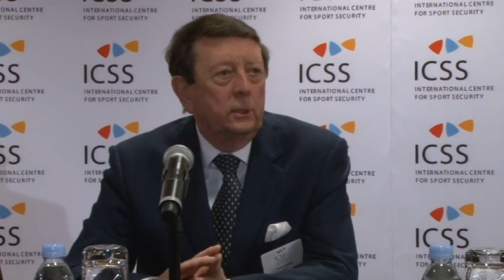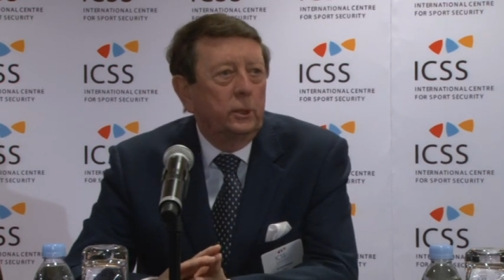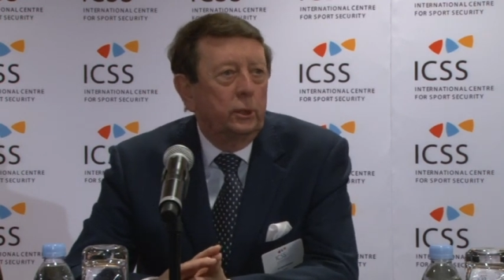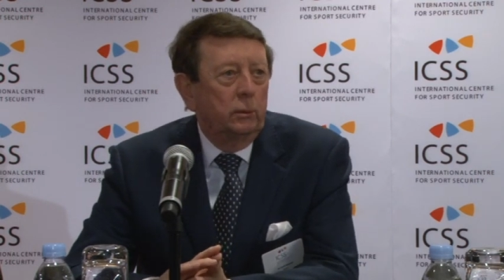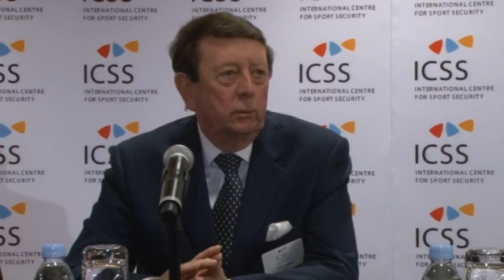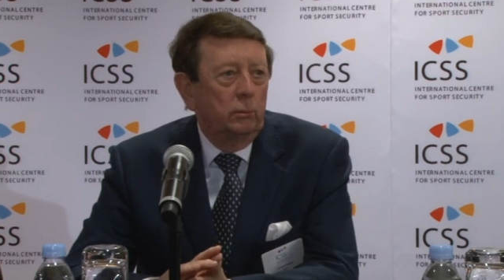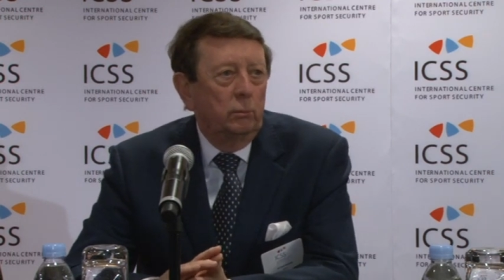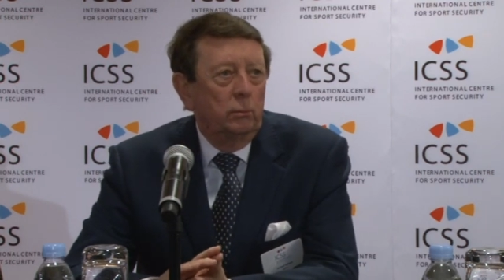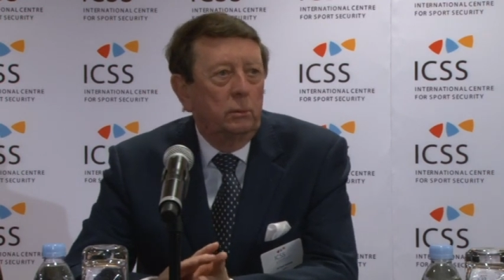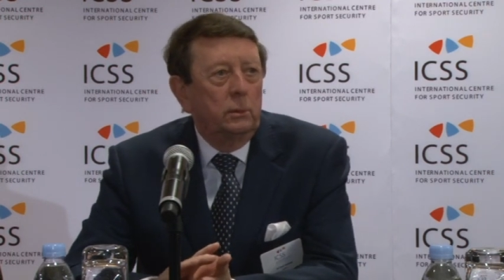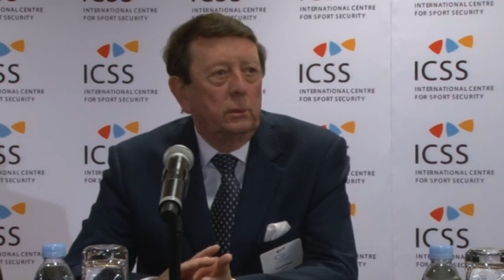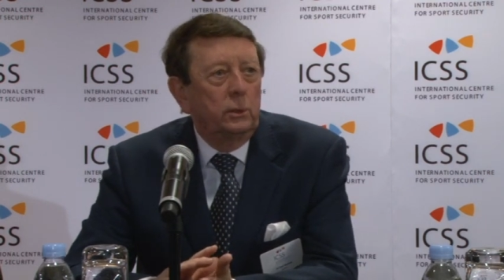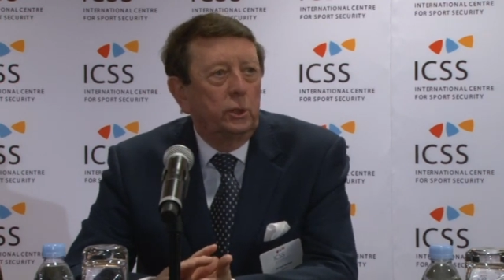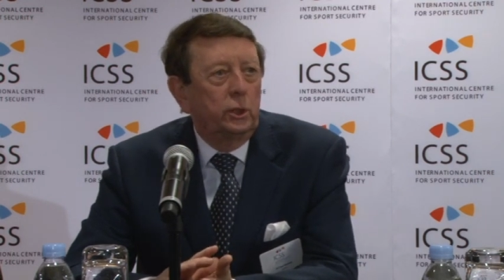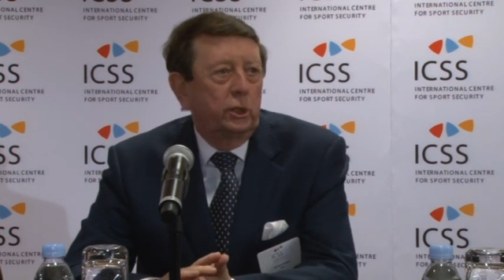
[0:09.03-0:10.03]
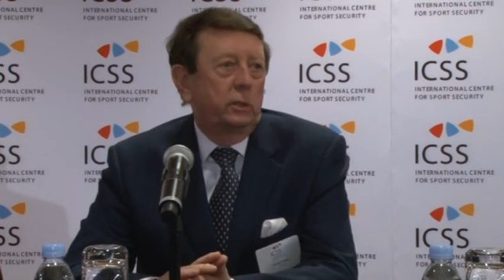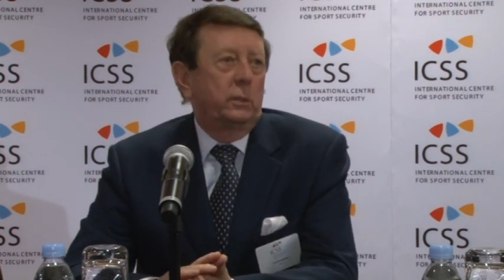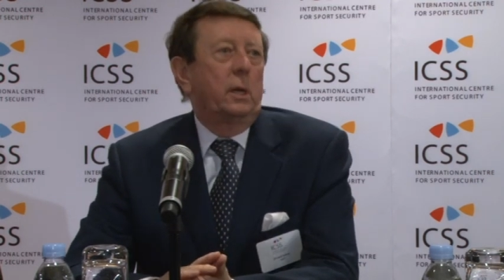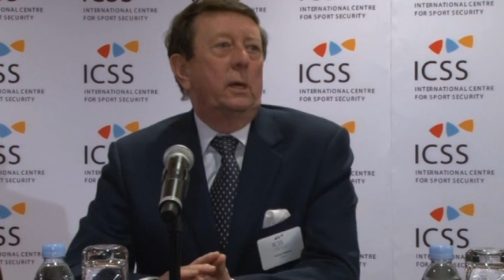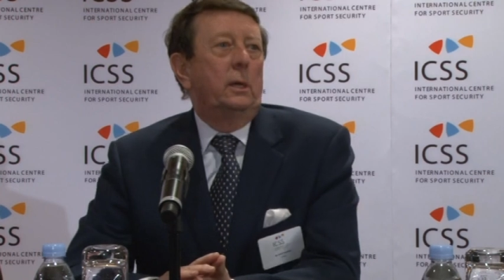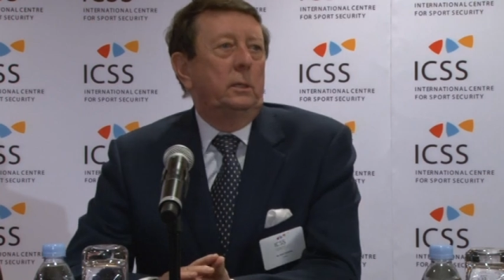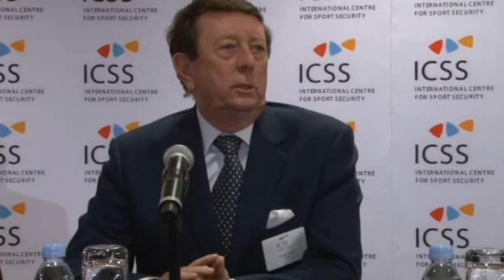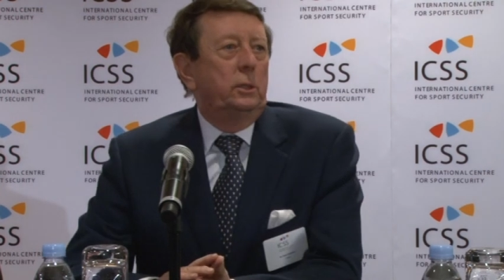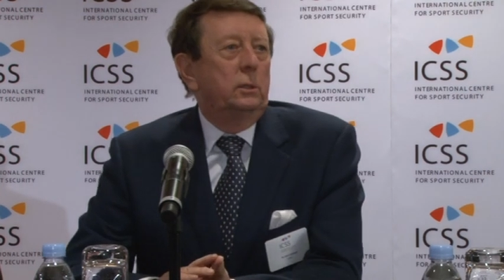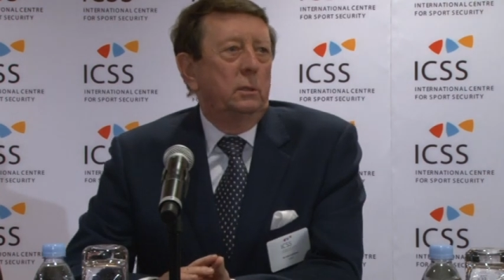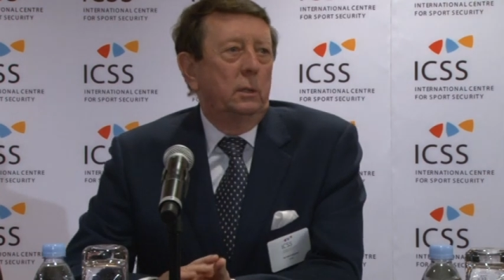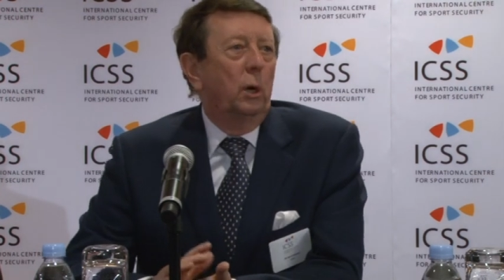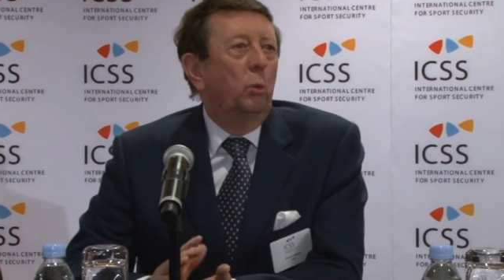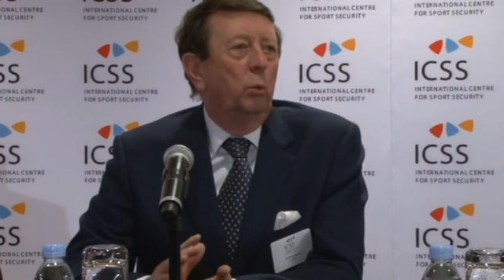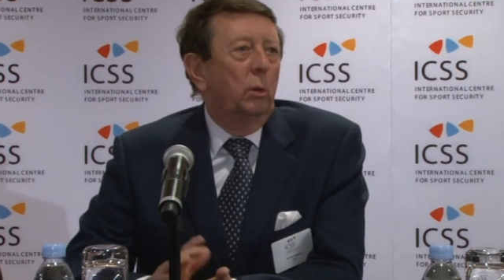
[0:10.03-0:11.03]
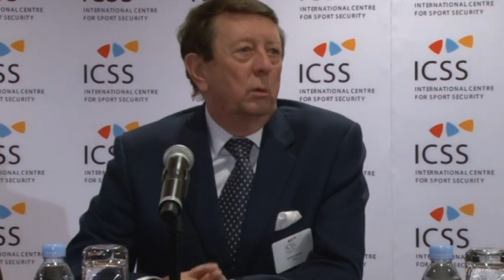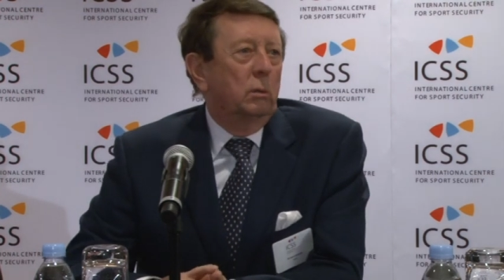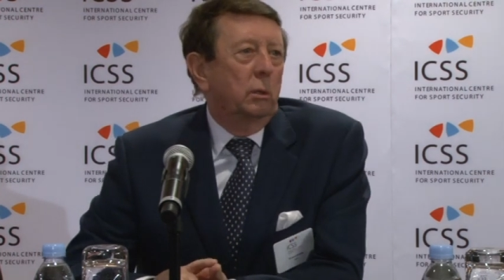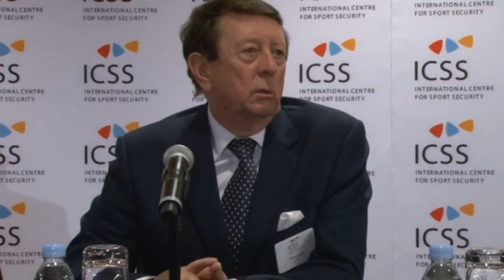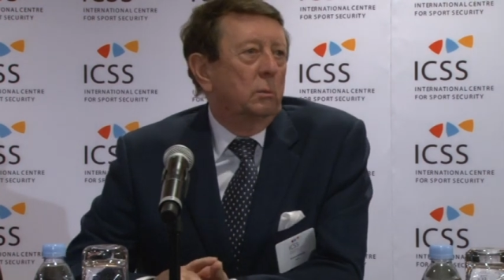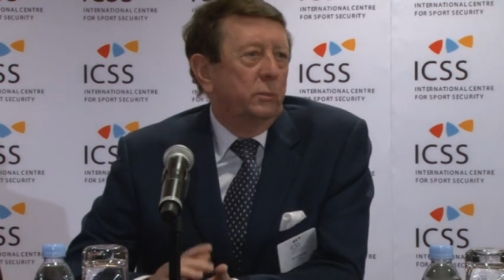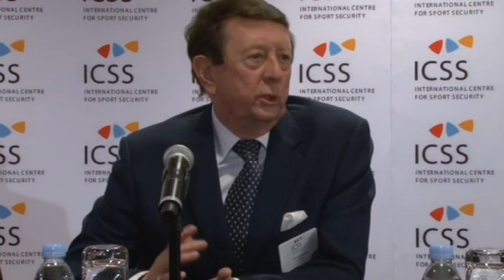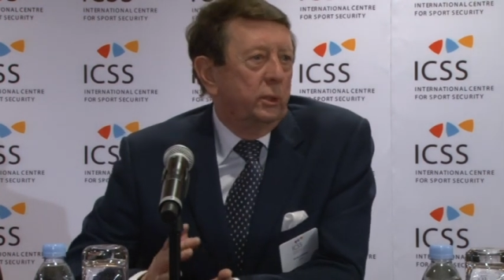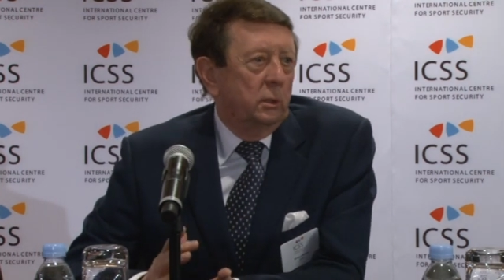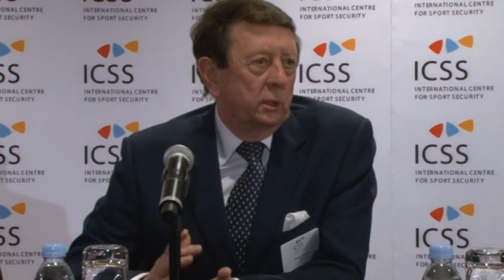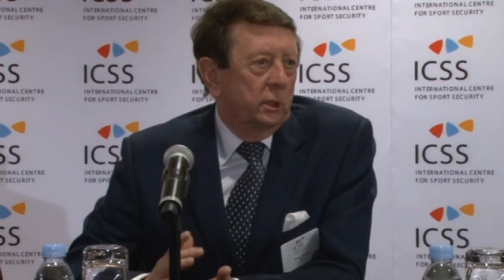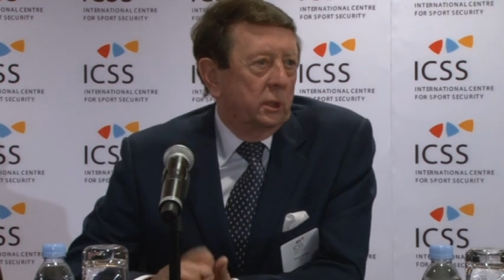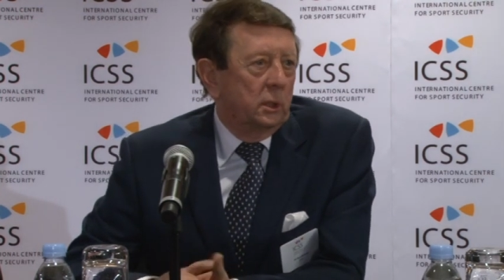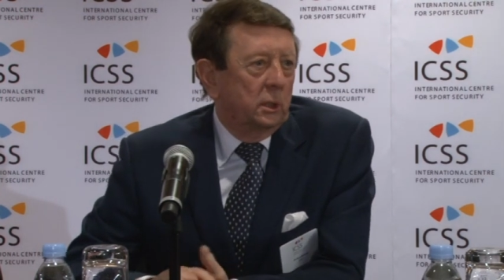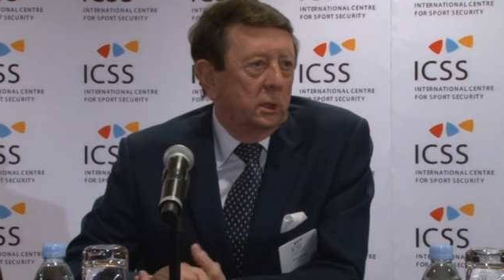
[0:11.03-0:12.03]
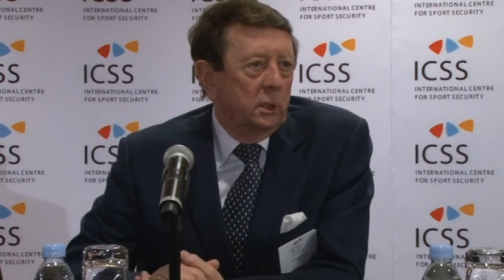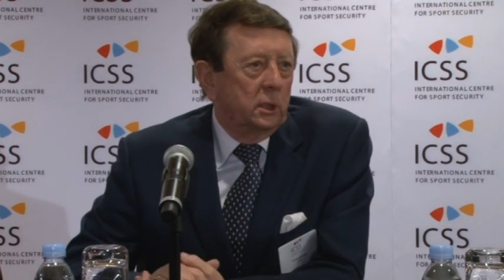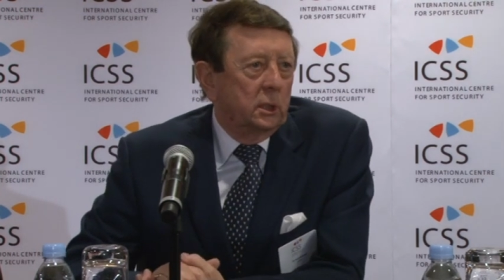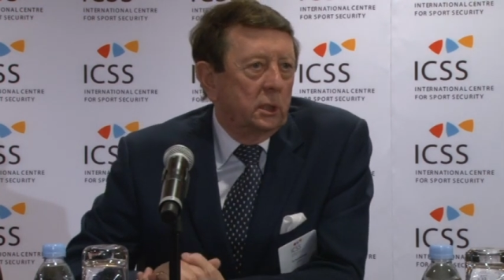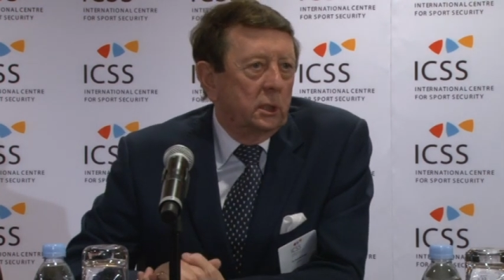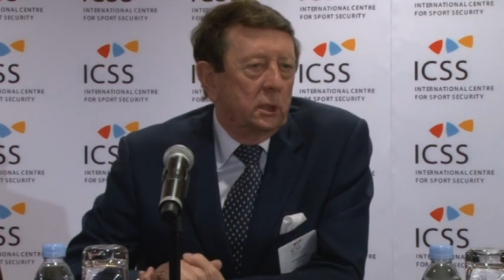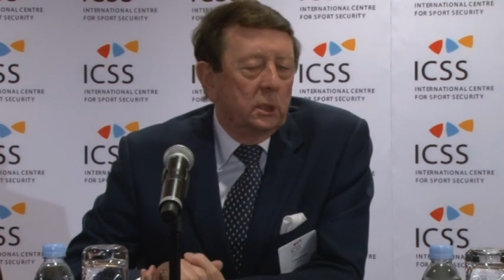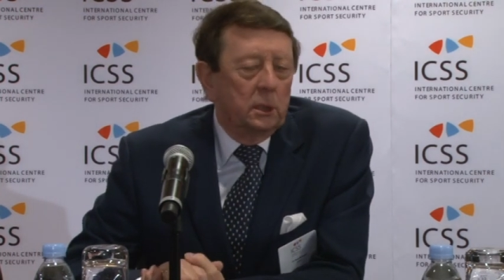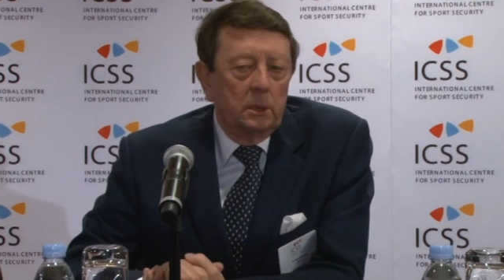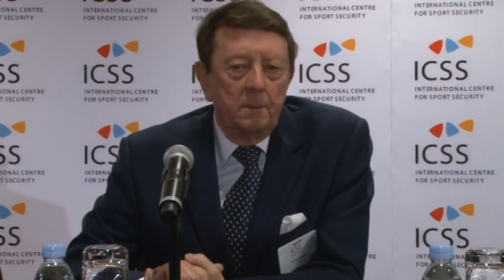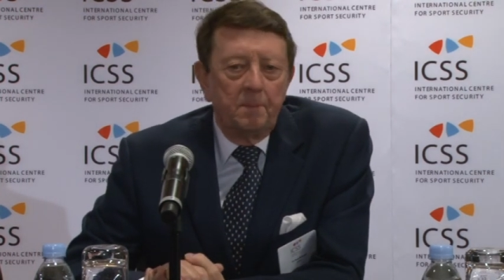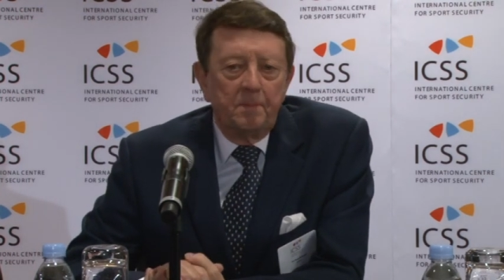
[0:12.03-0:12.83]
to stage a World Cup since 66.